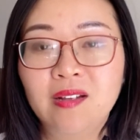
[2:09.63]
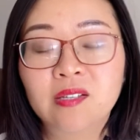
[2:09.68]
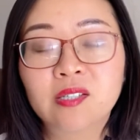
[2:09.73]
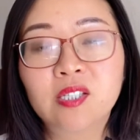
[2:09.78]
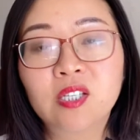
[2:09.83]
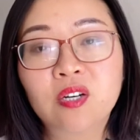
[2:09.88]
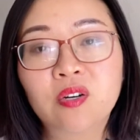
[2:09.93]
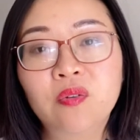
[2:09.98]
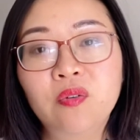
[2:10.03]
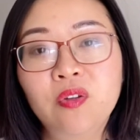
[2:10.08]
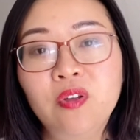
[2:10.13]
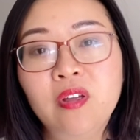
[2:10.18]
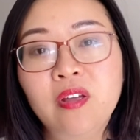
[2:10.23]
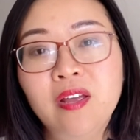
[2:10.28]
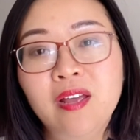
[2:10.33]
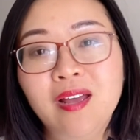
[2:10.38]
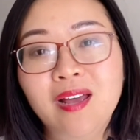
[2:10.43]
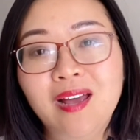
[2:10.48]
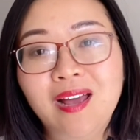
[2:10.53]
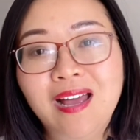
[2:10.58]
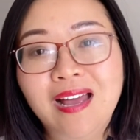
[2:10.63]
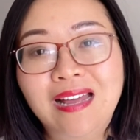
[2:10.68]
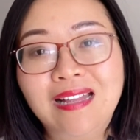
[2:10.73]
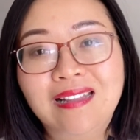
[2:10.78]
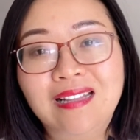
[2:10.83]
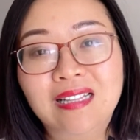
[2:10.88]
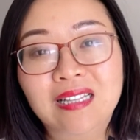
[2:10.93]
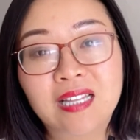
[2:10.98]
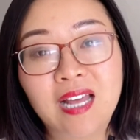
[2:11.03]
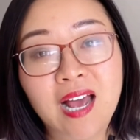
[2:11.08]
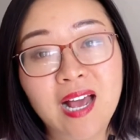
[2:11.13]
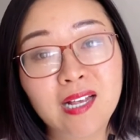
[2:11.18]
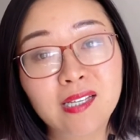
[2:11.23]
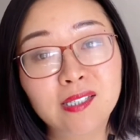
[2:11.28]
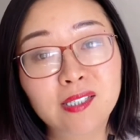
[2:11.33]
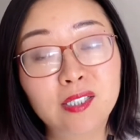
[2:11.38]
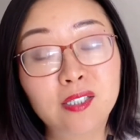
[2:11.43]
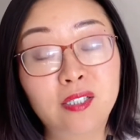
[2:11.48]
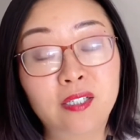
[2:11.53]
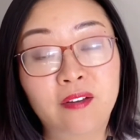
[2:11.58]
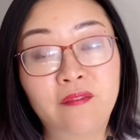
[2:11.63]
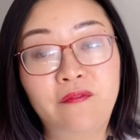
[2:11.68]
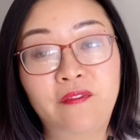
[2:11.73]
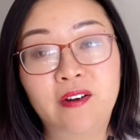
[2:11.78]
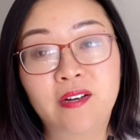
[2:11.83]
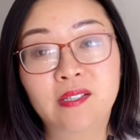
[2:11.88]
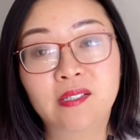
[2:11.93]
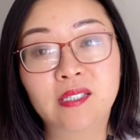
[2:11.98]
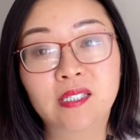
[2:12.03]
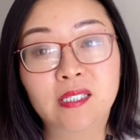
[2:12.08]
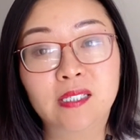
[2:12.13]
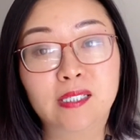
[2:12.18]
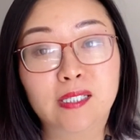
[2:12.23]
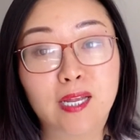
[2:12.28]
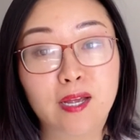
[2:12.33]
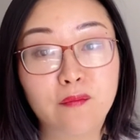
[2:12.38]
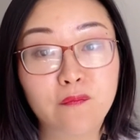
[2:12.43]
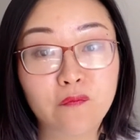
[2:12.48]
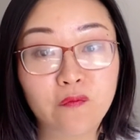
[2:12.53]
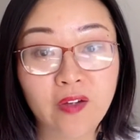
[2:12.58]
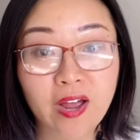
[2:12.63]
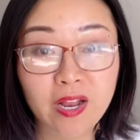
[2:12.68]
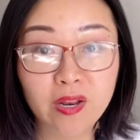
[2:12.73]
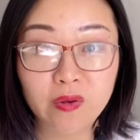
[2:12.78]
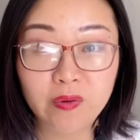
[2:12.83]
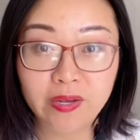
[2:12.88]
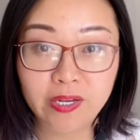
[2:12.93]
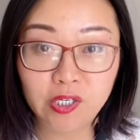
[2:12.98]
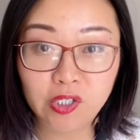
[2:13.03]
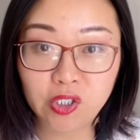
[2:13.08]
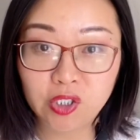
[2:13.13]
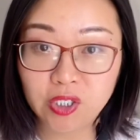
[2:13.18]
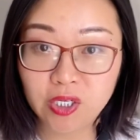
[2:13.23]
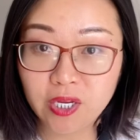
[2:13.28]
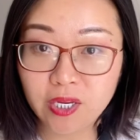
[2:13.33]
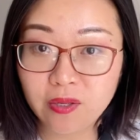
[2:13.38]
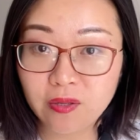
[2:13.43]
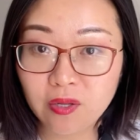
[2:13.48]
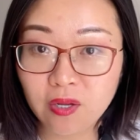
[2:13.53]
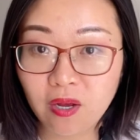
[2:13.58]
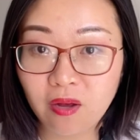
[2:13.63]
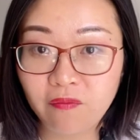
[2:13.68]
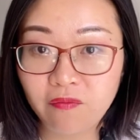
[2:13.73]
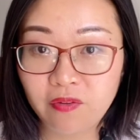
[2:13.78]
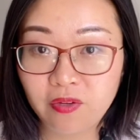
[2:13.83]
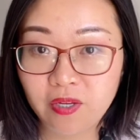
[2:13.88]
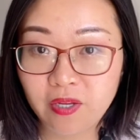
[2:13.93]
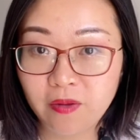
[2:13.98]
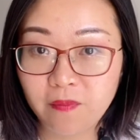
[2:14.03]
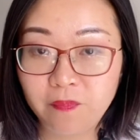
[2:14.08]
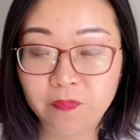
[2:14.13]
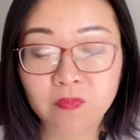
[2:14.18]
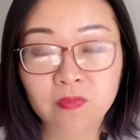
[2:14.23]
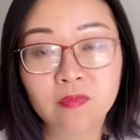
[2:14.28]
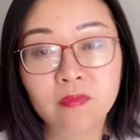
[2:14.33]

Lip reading: So at last, the difference is the valuation of the